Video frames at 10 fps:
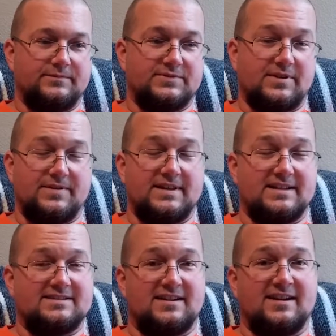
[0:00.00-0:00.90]
Something
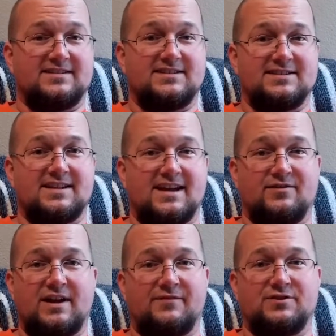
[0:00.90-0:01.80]
that's nice is I
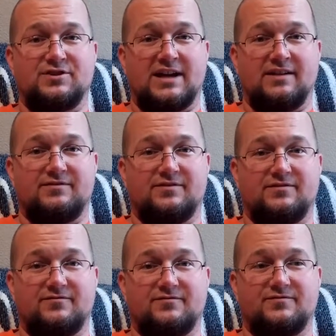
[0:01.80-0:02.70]
don't have to drive
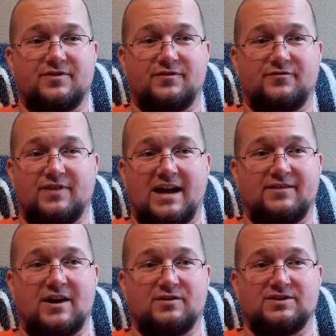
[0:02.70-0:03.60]
for 5
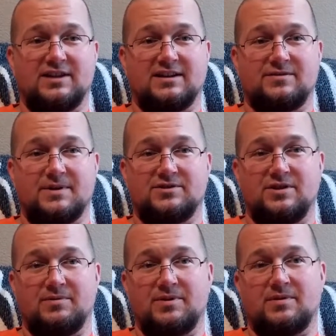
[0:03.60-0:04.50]
hours to get to my
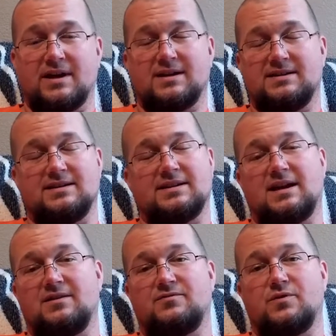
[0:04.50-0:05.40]
treatment like I did in
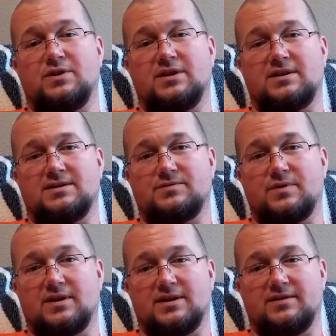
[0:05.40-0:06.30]
California, because
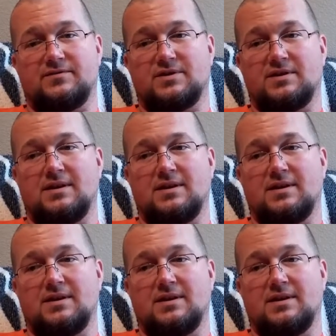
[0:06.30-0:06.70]
where I lived,